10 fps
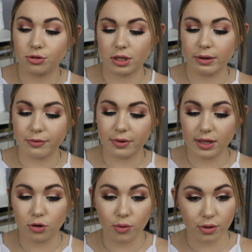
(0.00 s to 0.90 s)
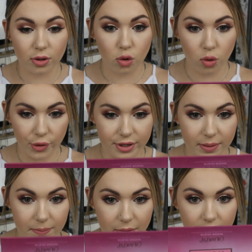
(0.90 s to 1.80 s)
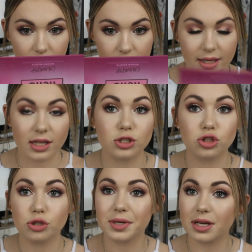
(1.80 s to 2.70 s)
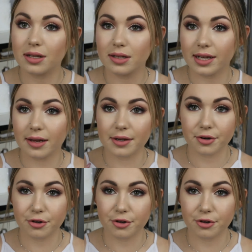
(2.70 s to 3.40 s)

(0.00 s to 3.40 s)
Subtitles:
also a really good quality mirror. Like it's super clear and